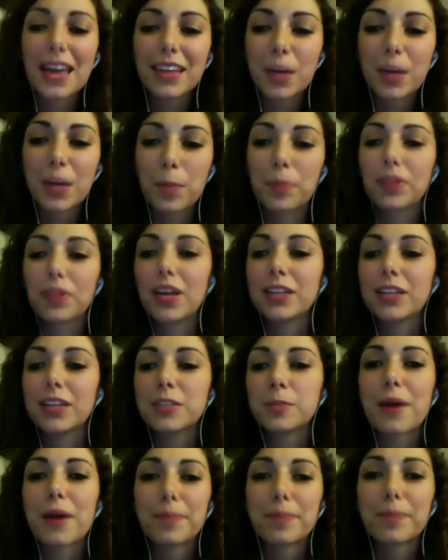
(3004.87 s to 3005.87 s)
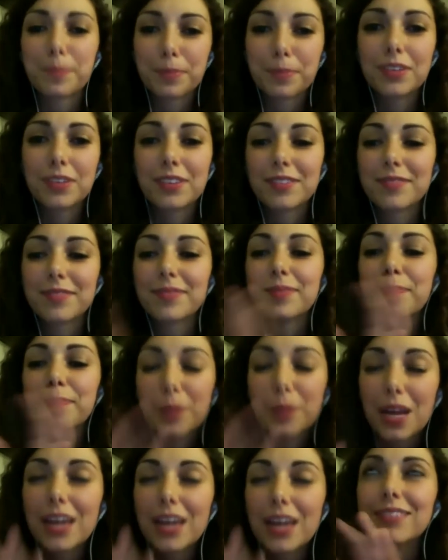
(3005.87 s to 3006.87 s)
like a blood
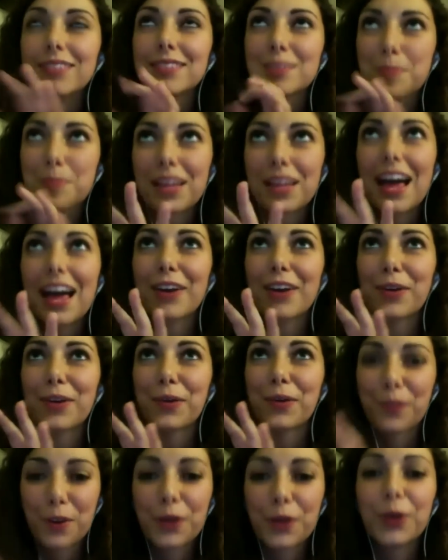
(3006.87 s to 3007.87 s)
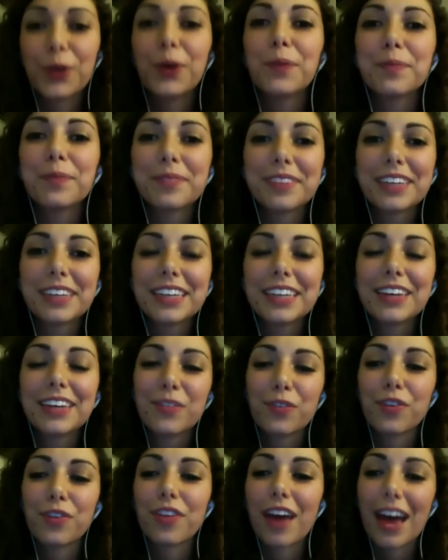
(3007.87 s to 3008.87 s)
splatter room
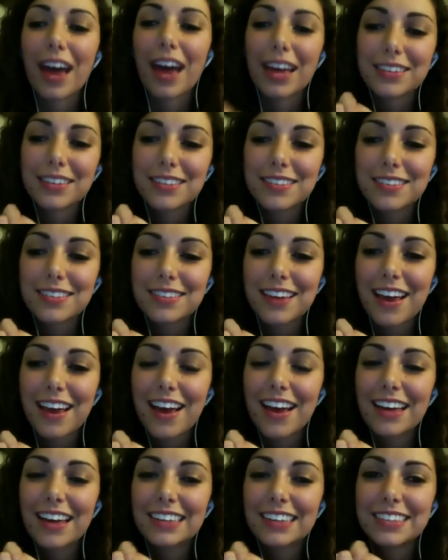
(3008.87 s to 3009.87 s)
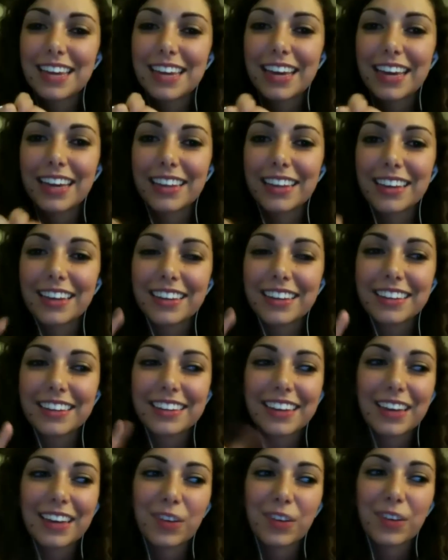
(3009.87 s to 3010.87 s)
for that day
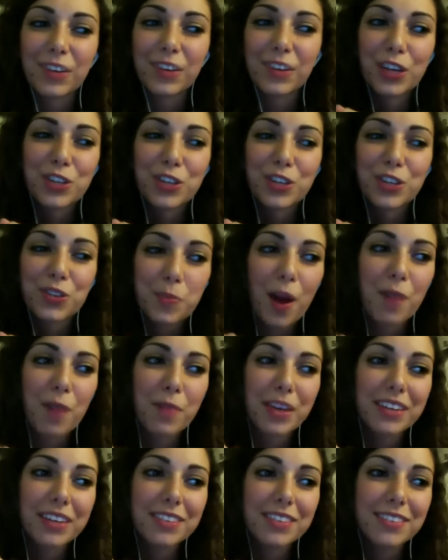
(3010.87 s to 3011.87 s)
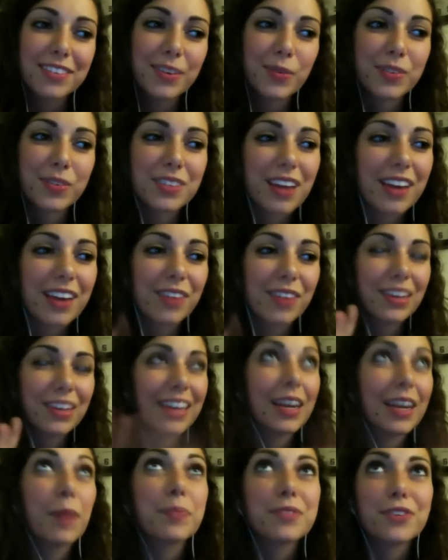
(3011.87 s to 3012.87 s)
in Rachel's apartment. It was kind of like
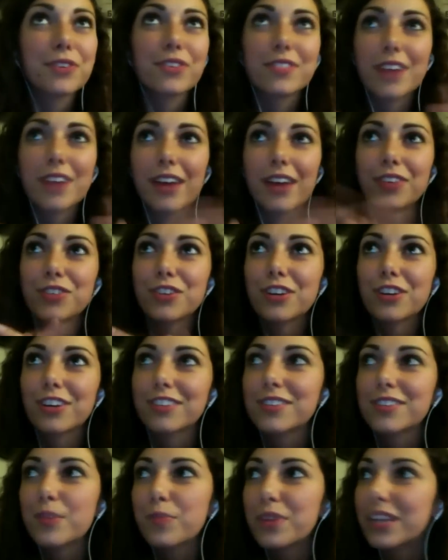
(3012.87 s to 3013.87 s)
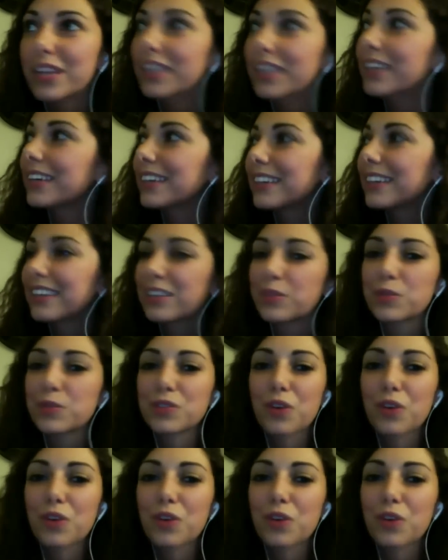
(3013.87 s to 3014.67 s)
an episode of Dexter or something. It was